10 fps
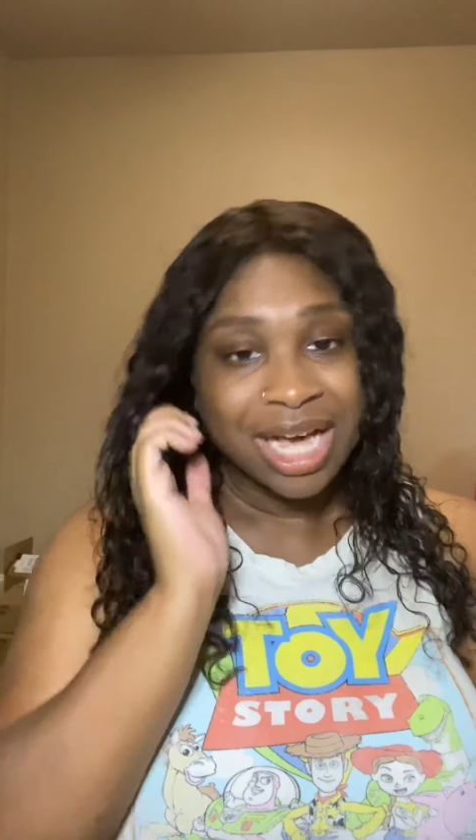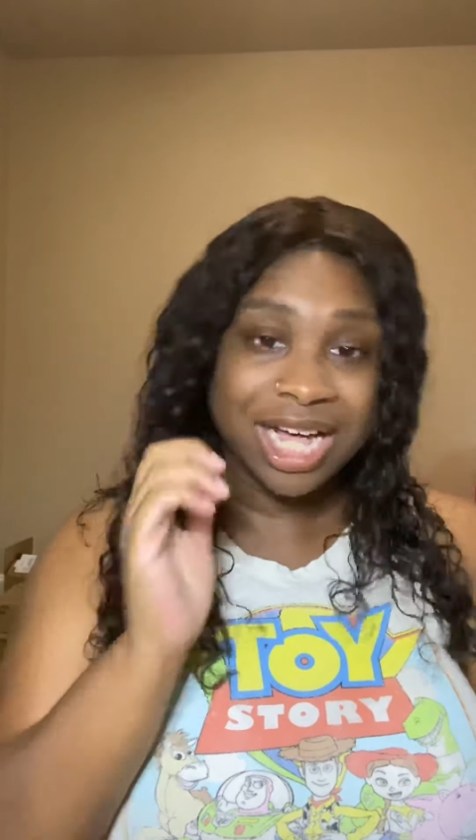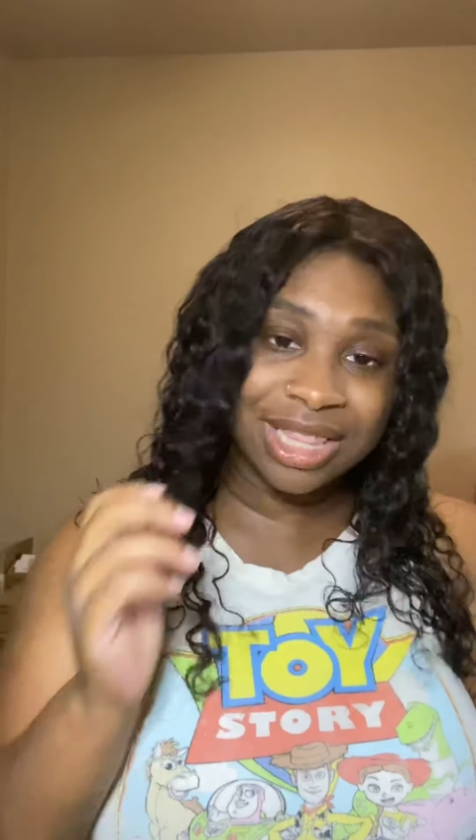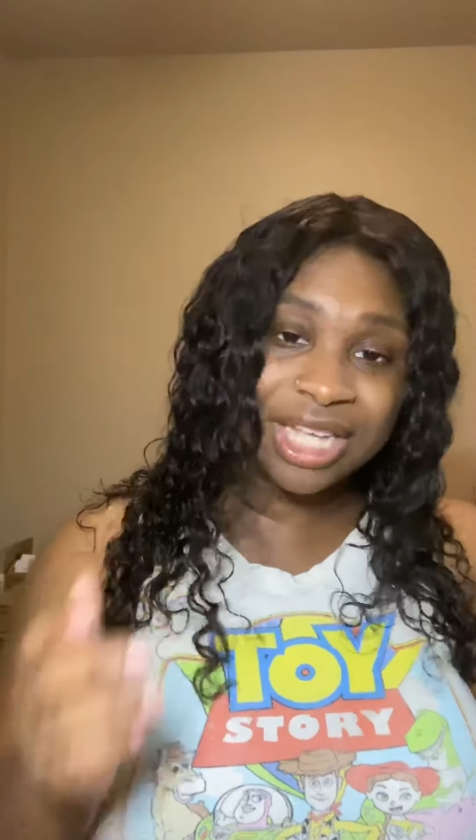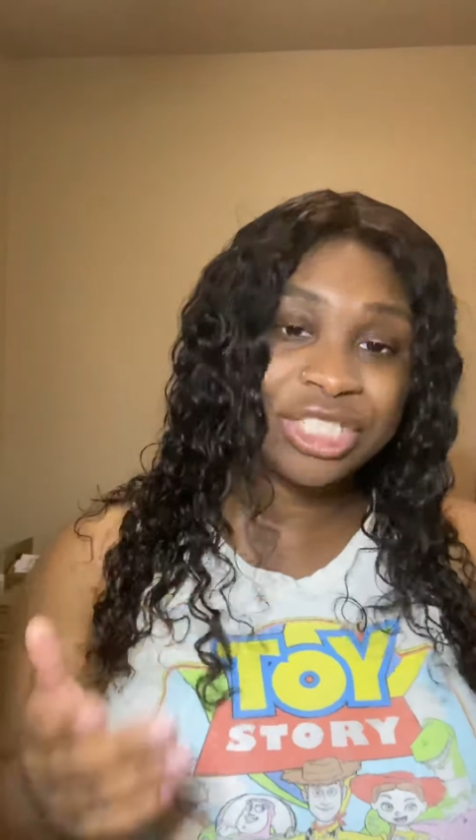
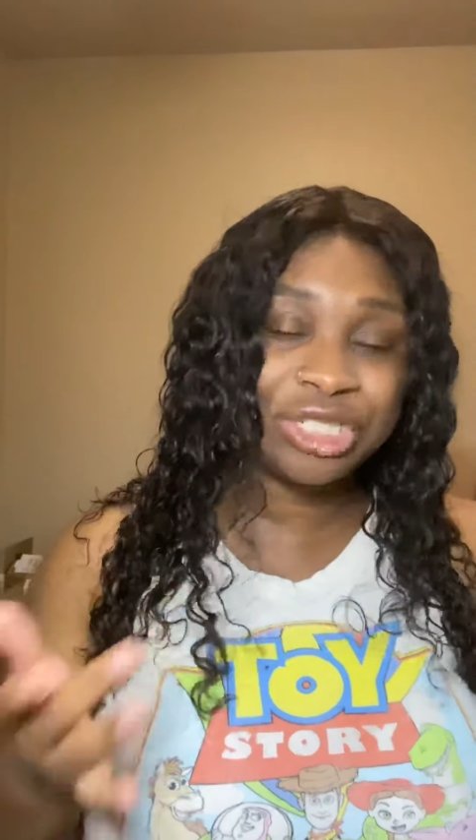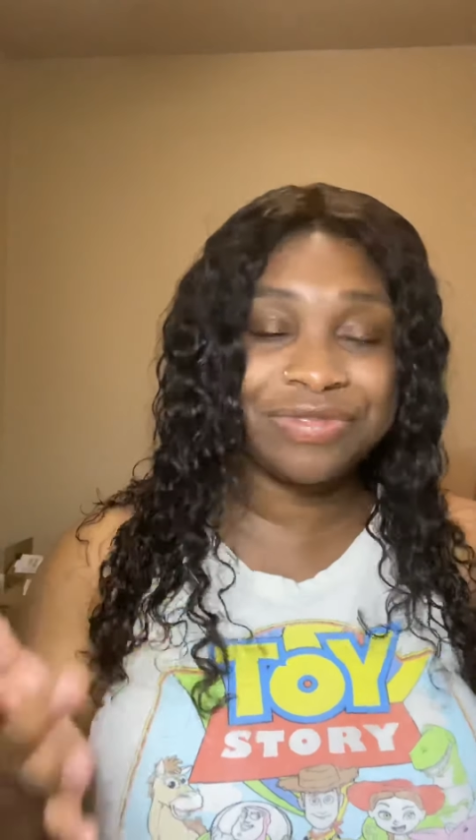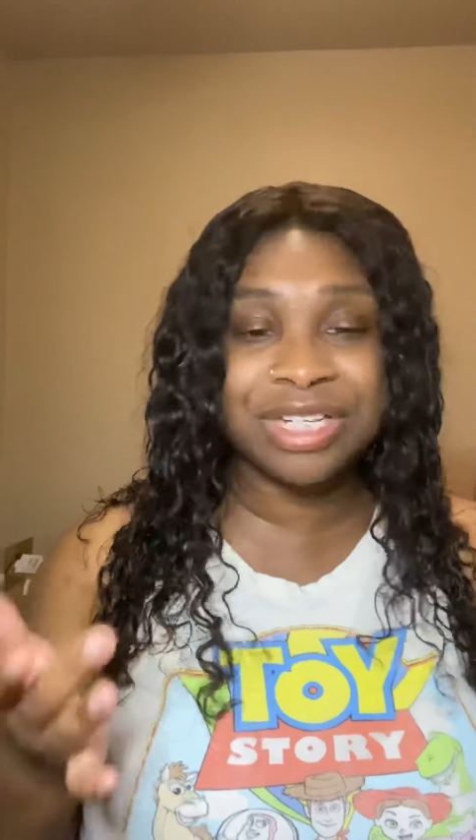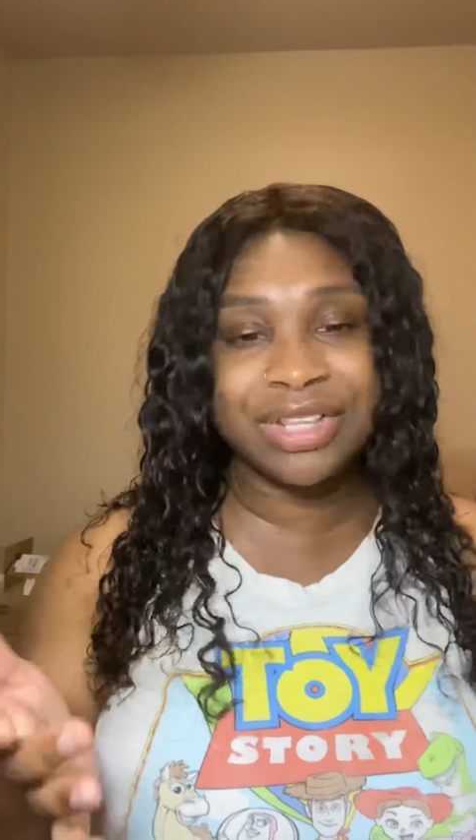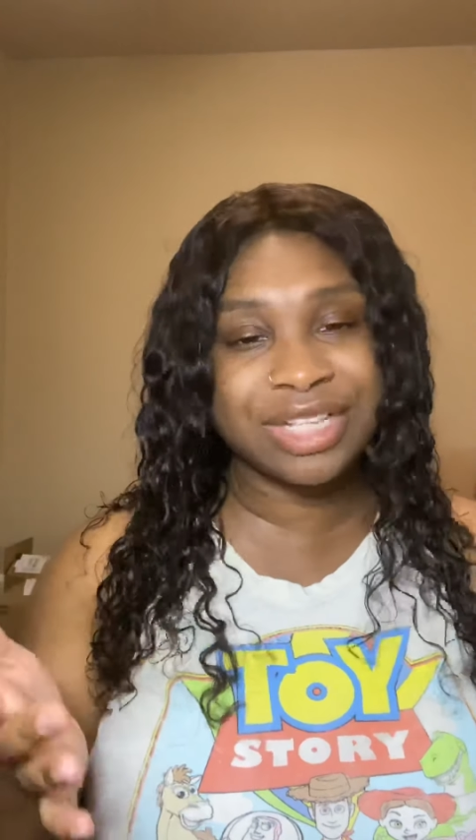unless
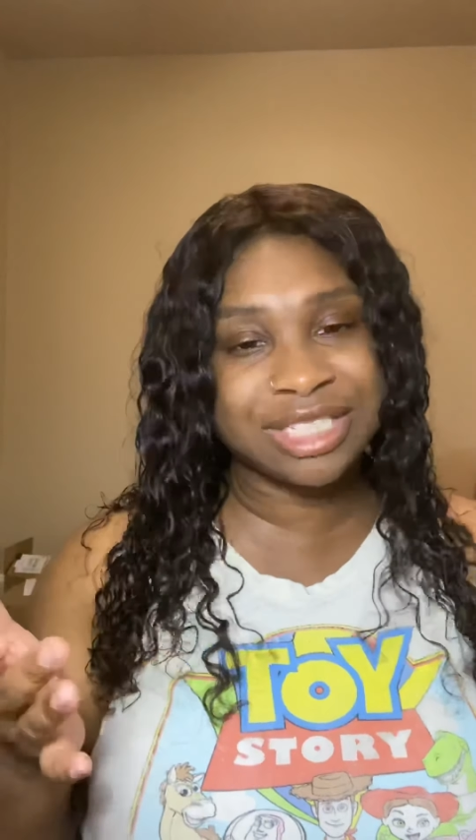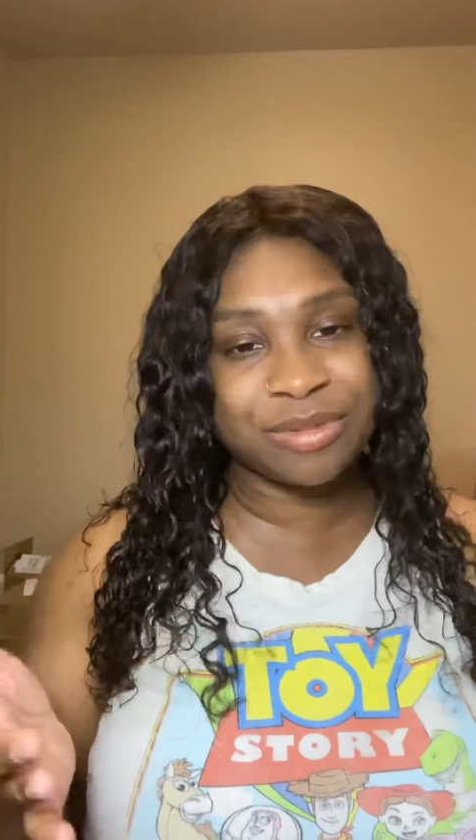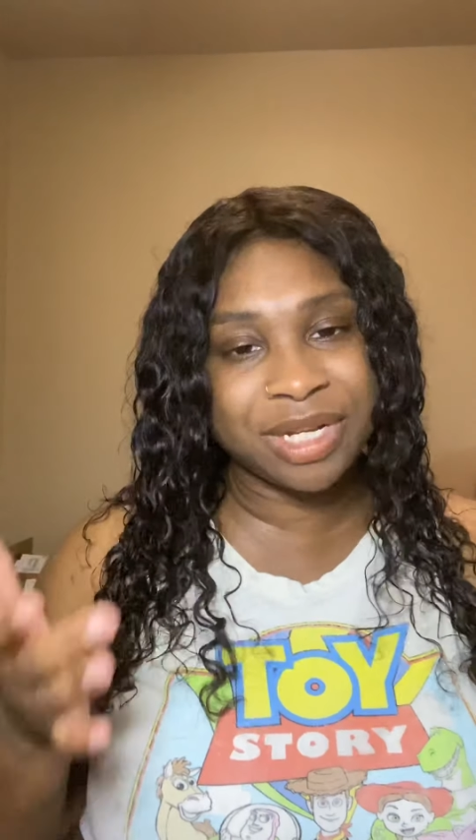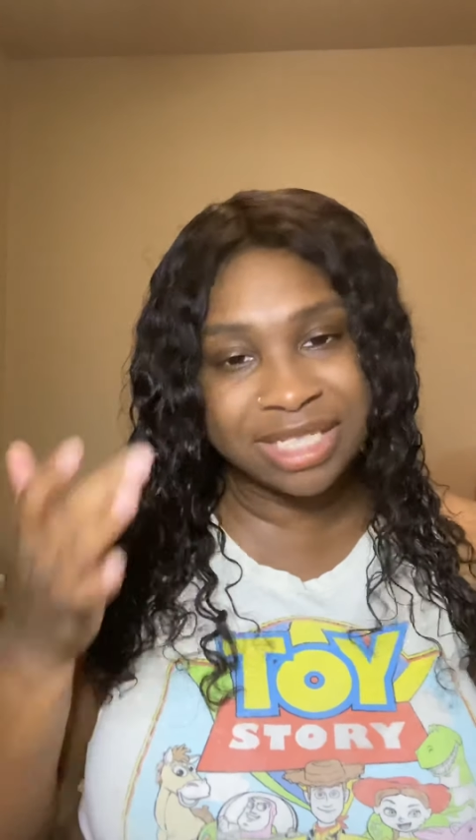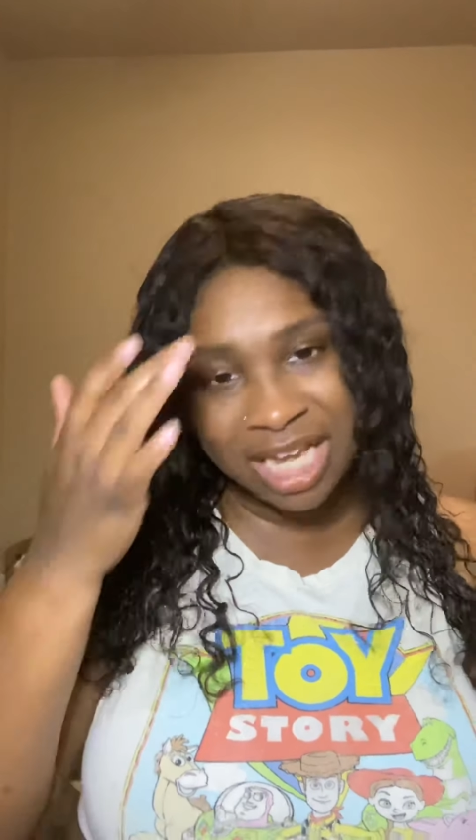you've done this so
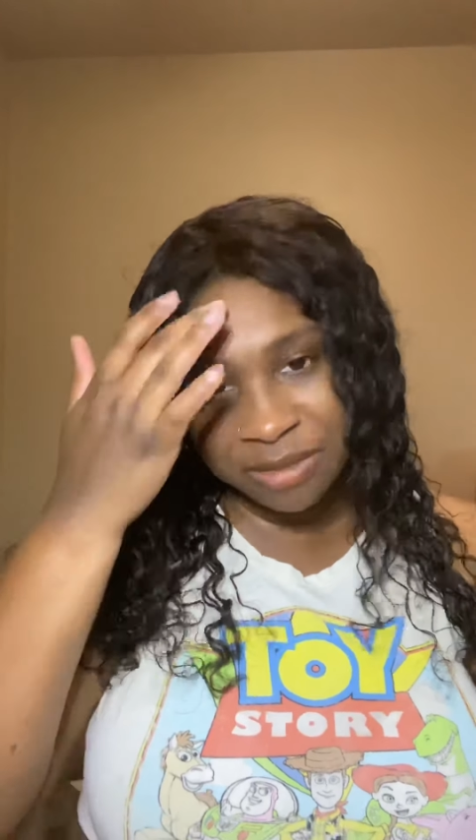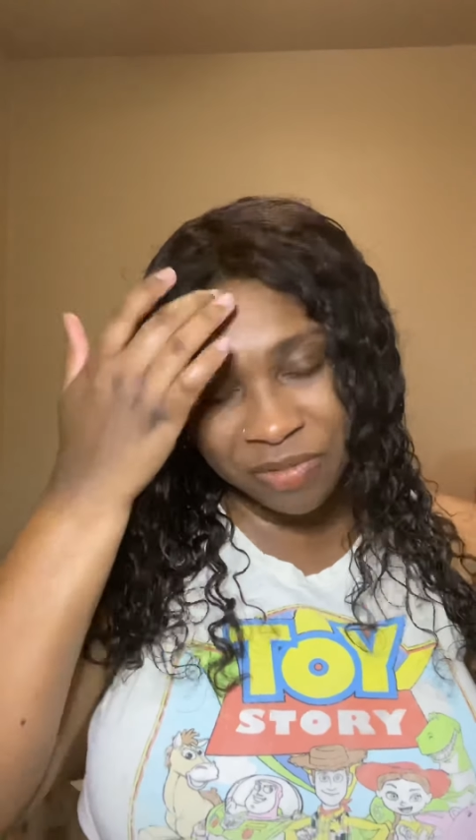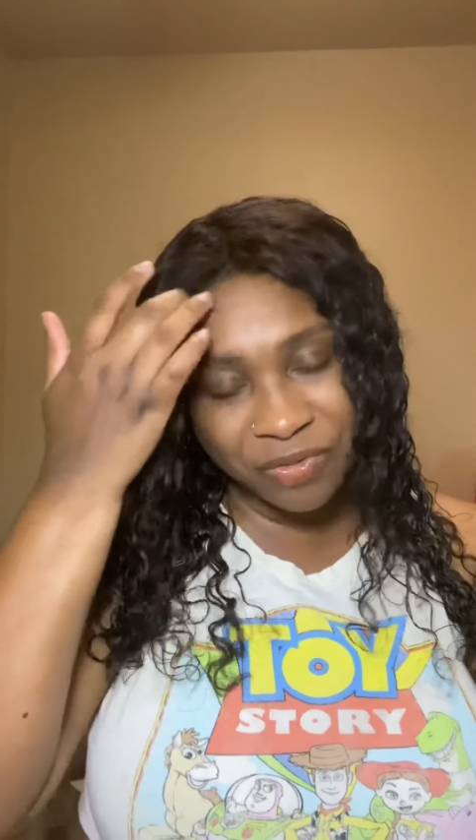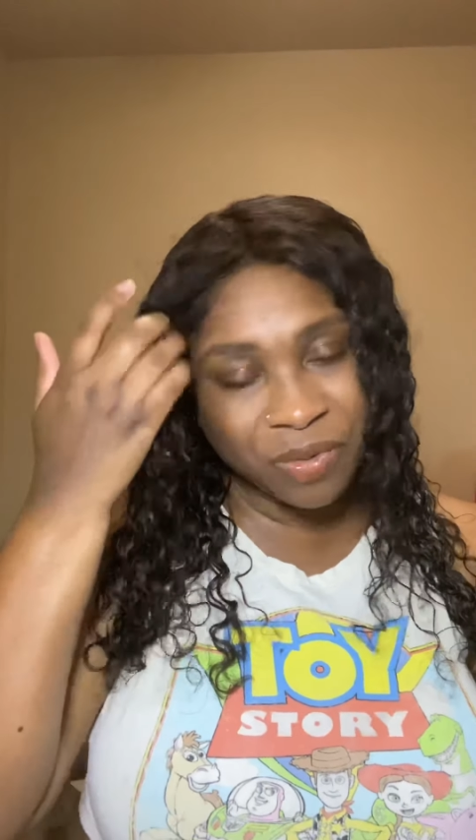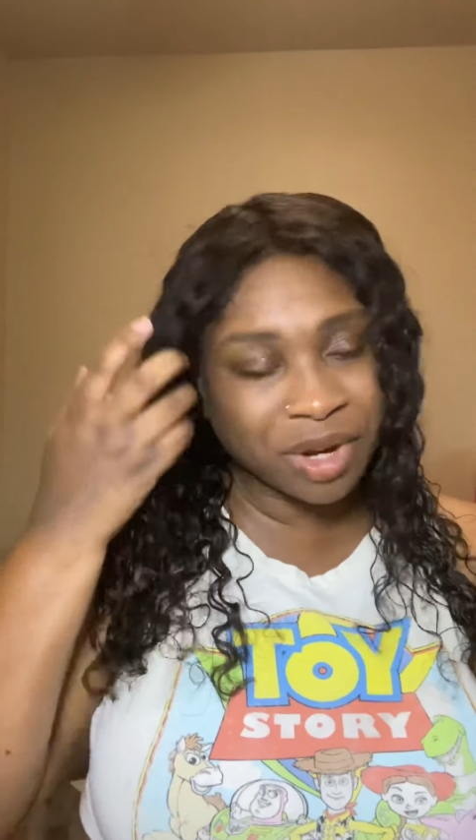many times
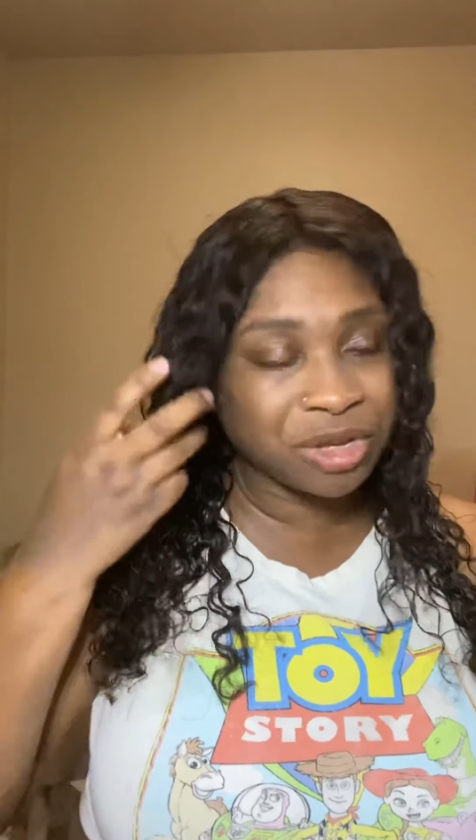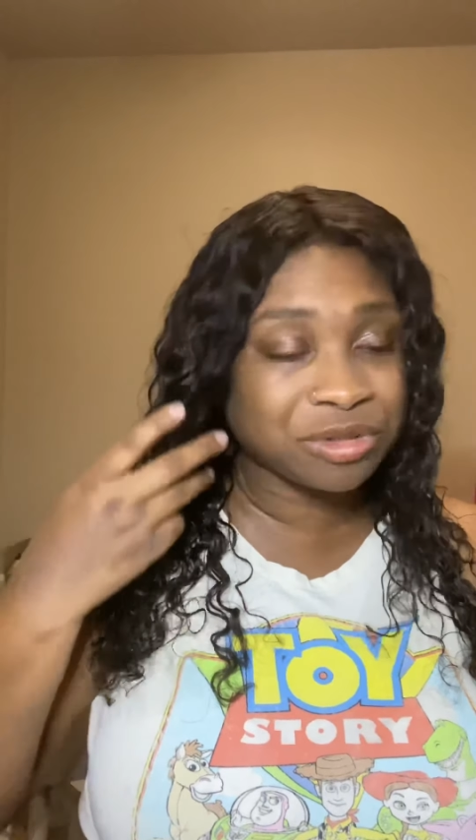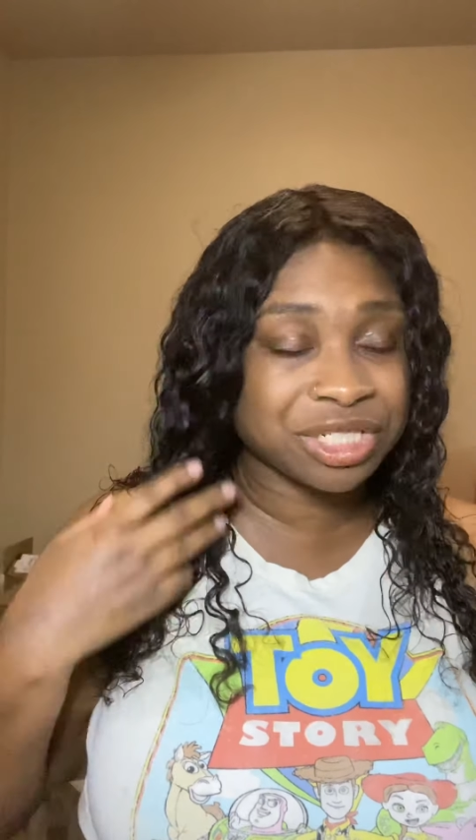before and you